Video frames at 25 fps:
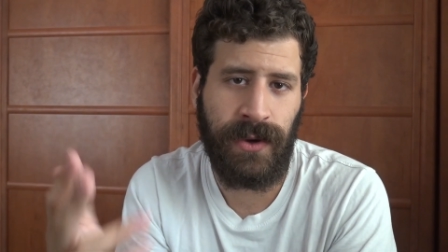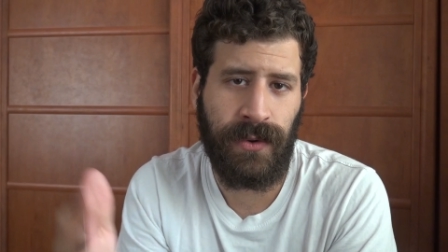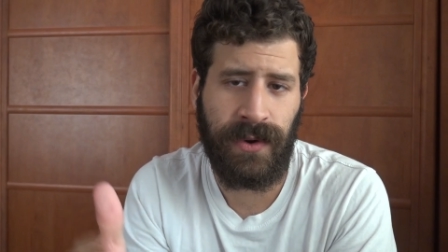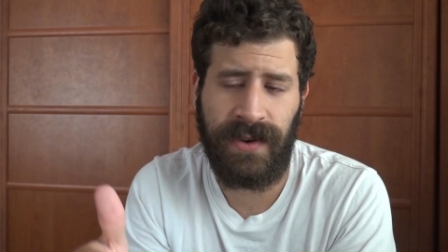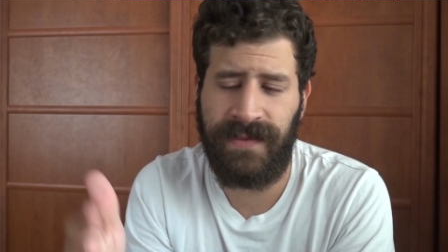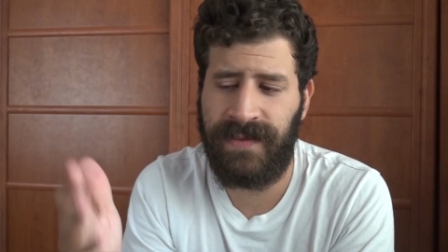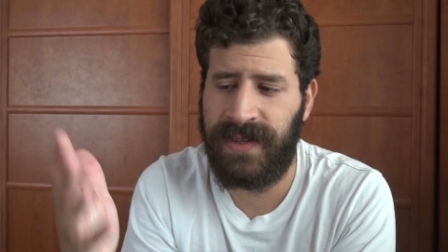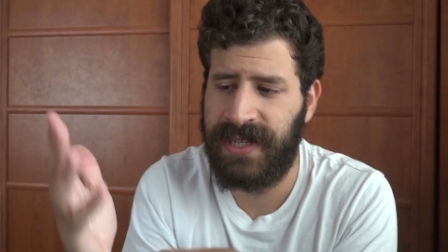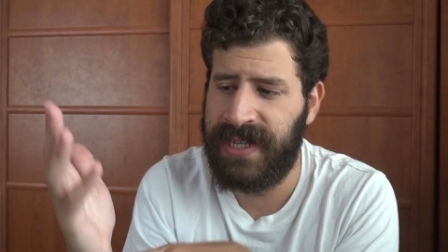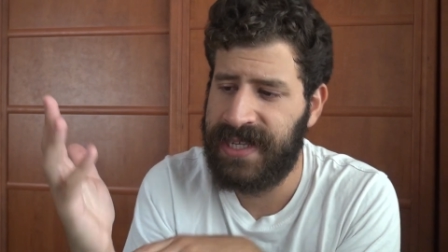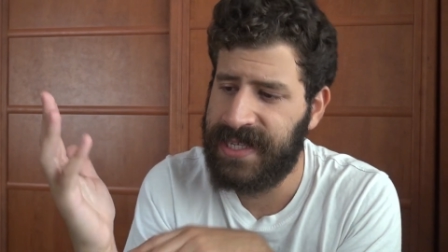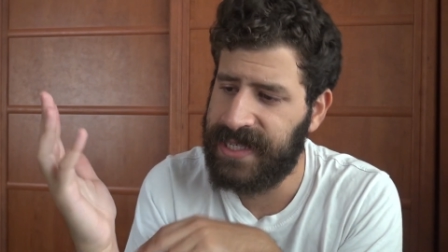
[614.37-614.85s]
or
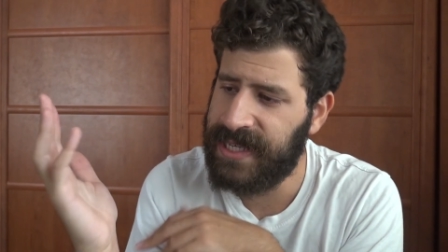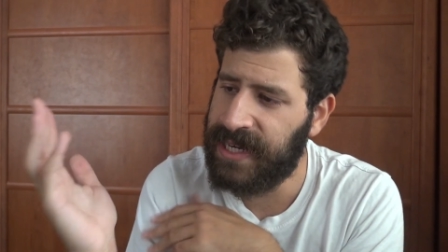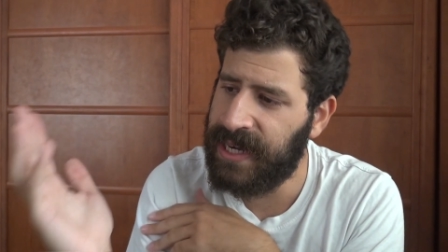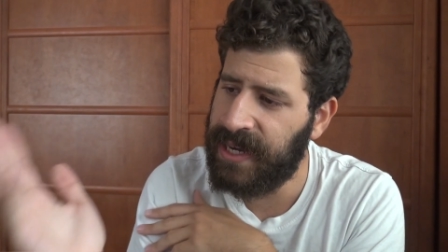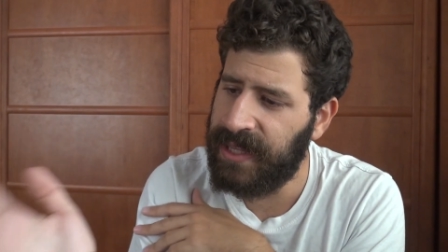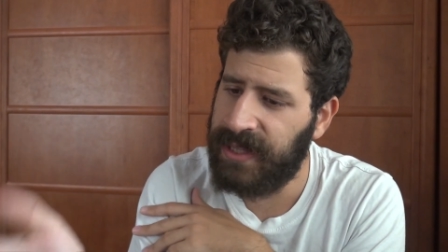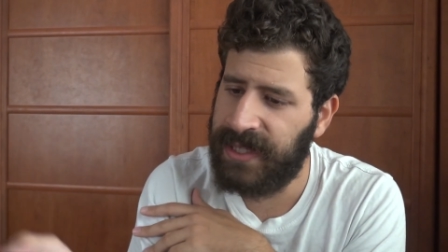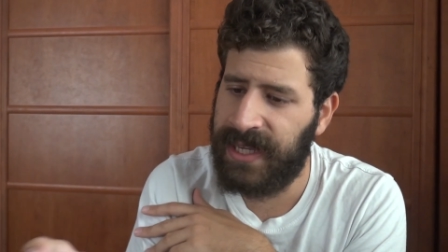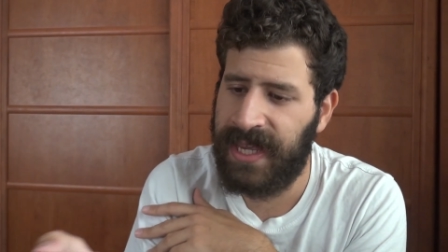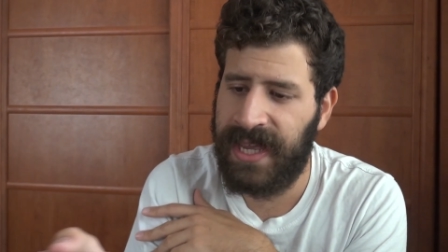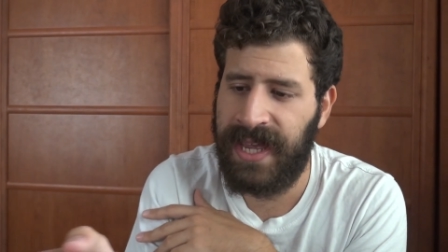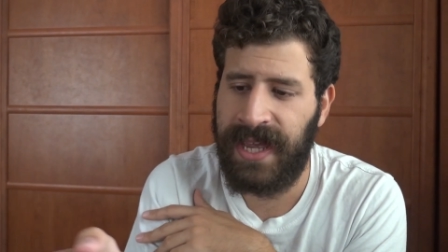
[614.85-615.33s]
even the
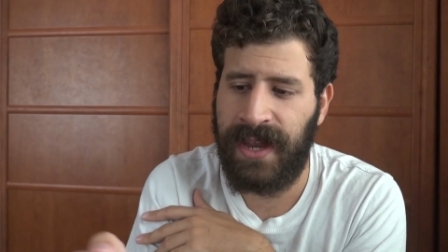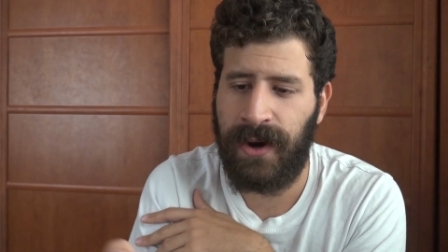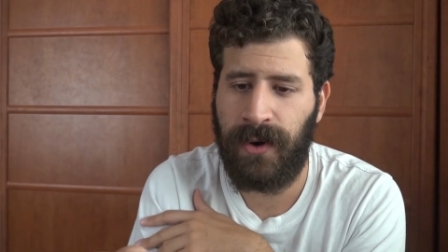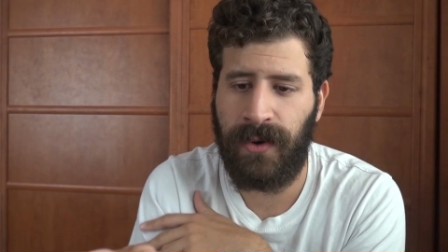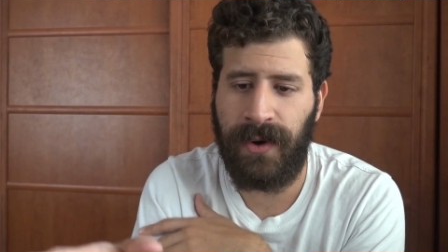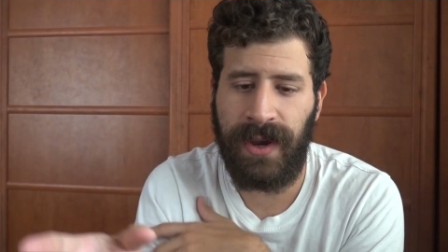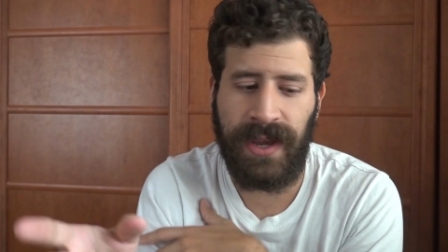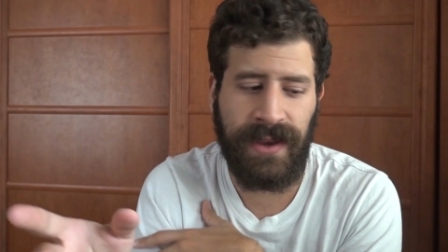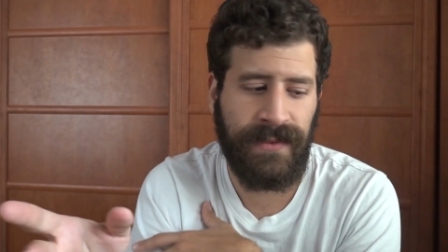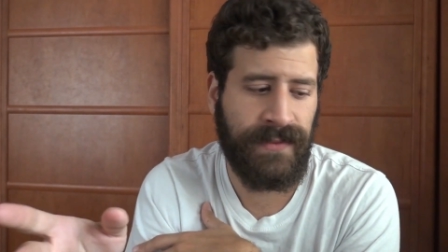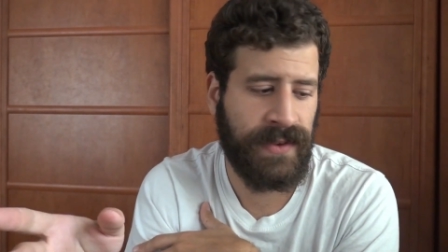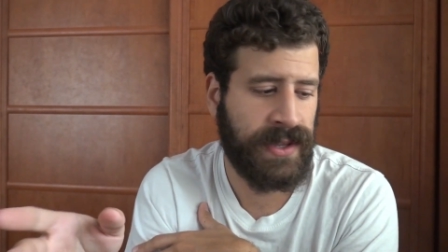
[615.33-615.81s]
Sennelier,
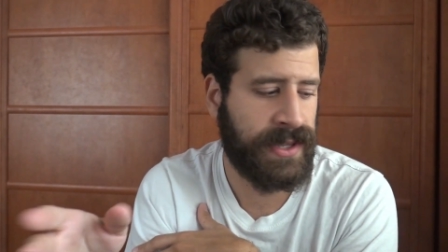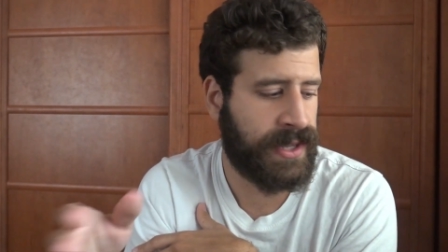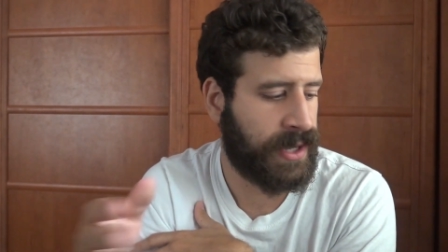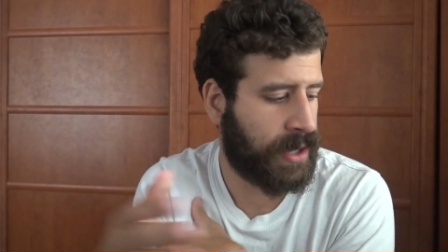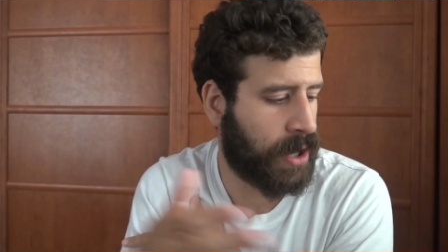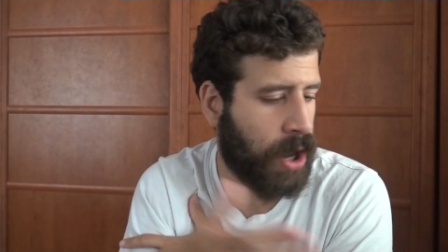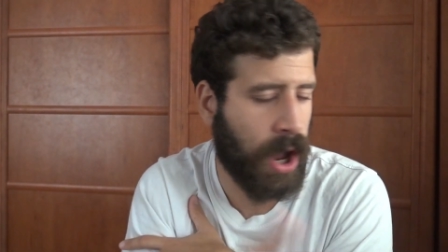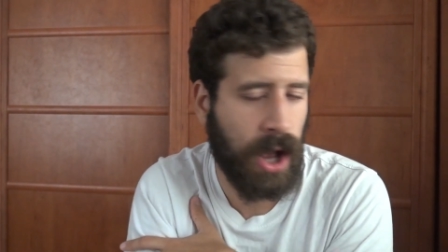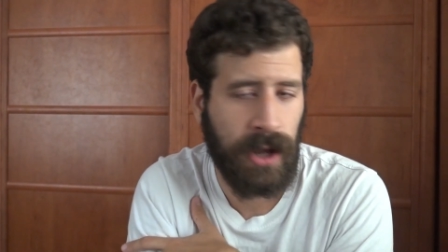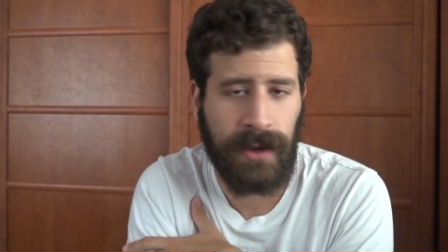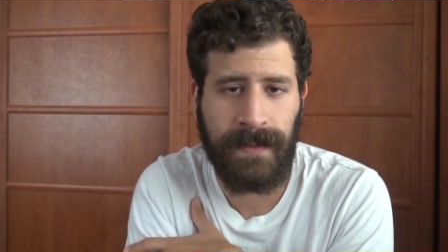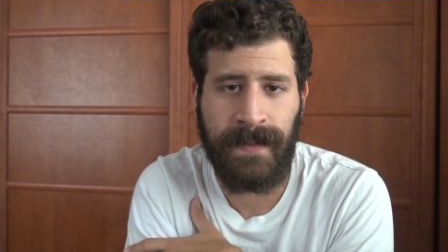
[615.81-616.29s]
or even the
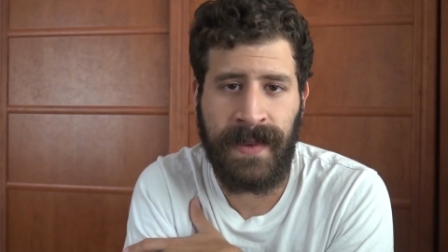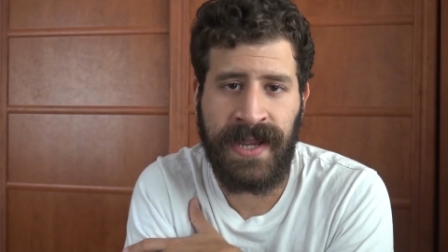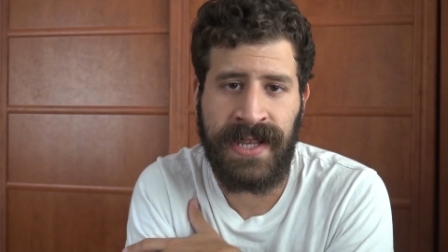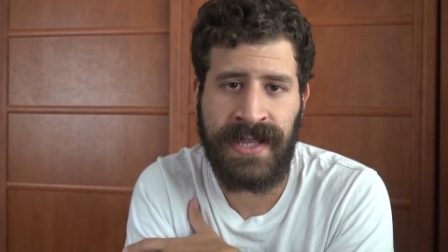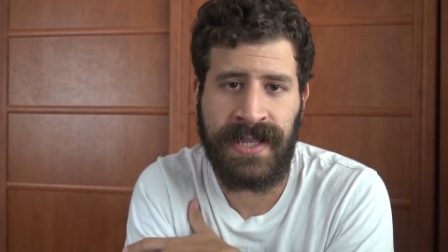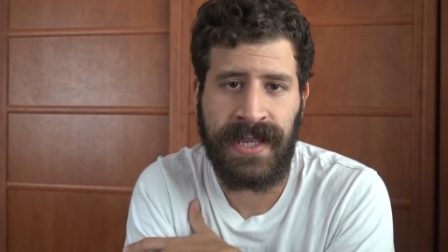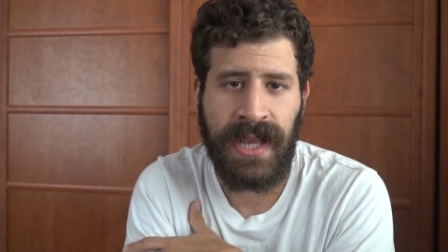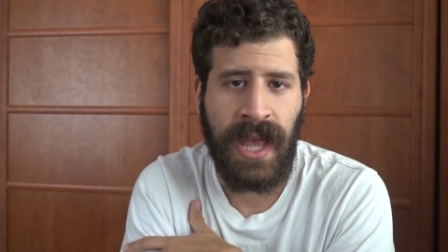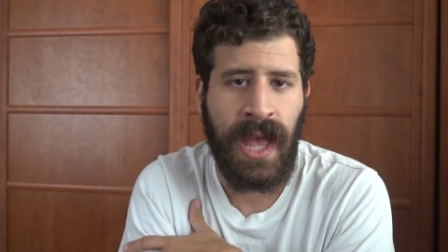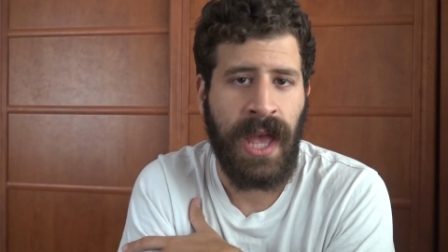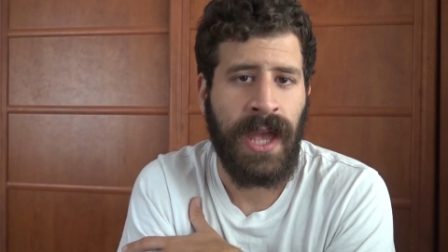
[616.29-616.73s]
Cotmans,